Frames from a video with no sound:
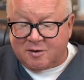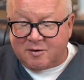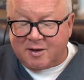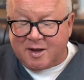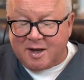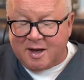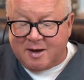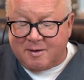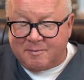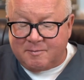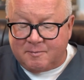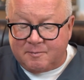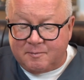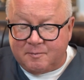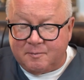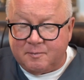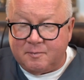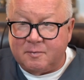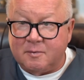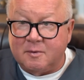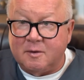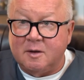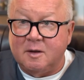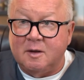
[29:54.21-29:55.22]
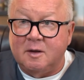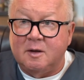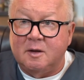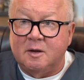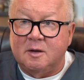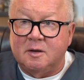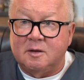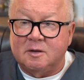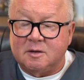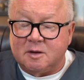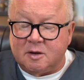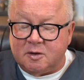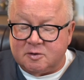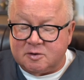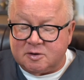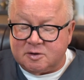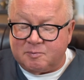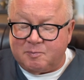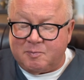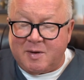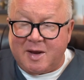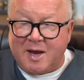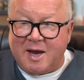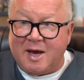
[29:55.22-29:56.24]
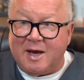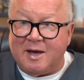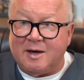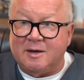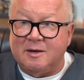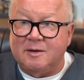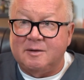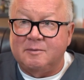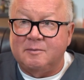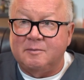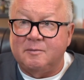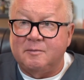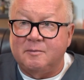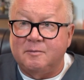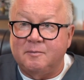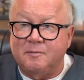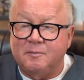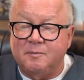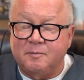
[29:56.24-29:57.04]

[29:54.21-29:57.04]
that. So it's just bad. Mm-hmm.